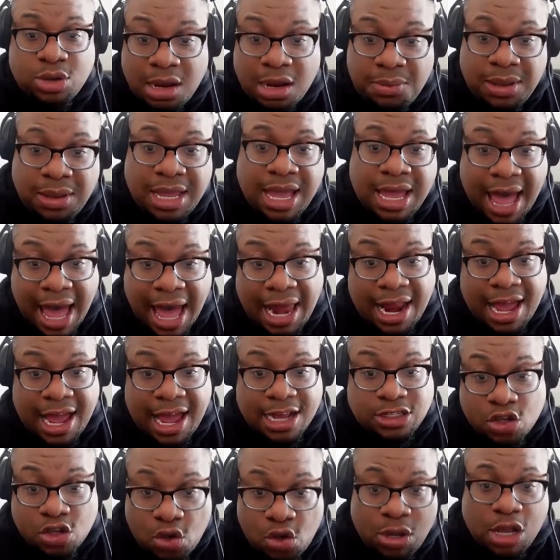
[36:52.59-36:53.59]
to be an ally
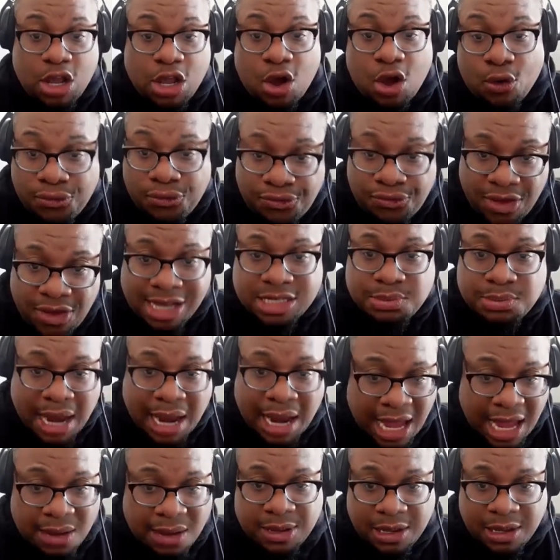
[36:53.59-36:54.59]
so you can go fix
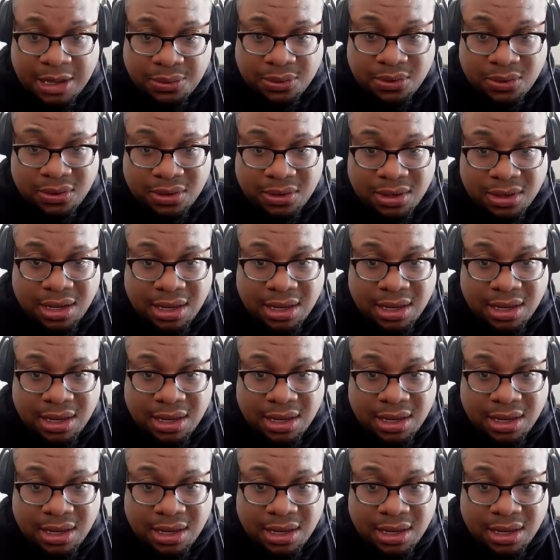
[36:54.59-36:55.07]
black people.